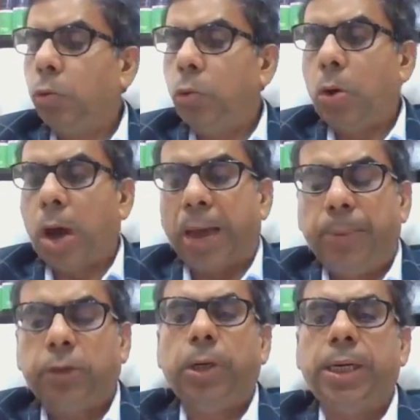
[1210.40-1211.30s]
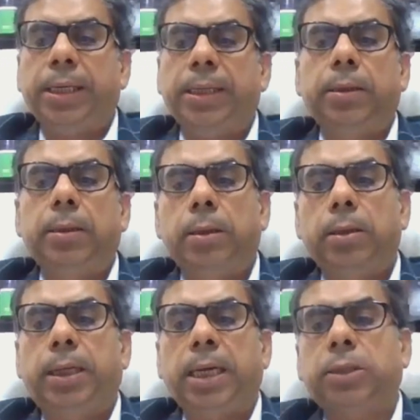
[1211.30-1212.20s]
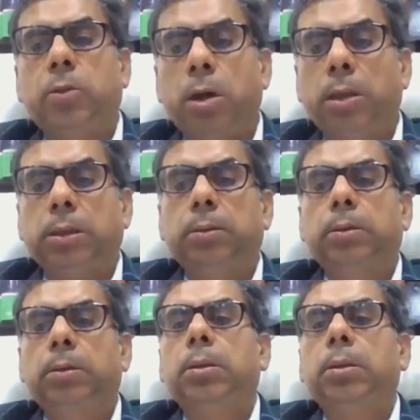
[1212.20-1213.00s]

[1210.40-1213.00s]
who habitually does not